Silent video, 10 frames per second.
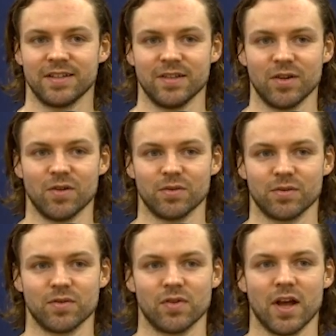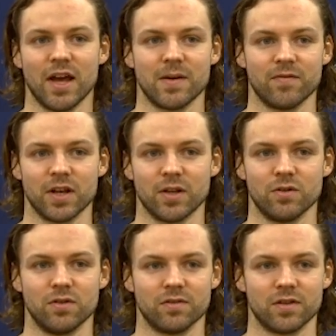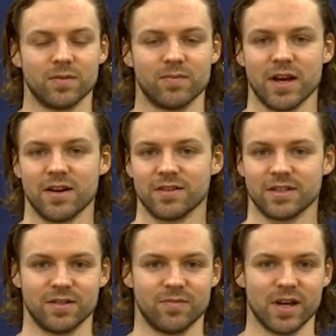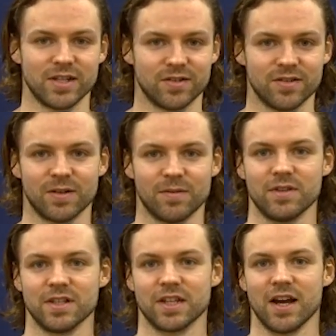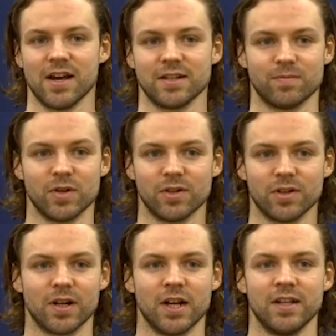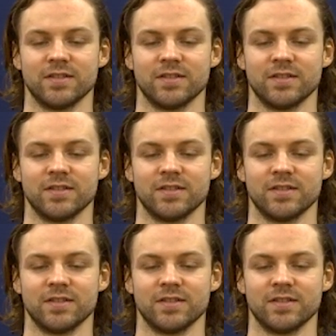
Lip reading: you know, go through the lineup, Vancouver, Pedersen, Besser, some of these guys, Miller,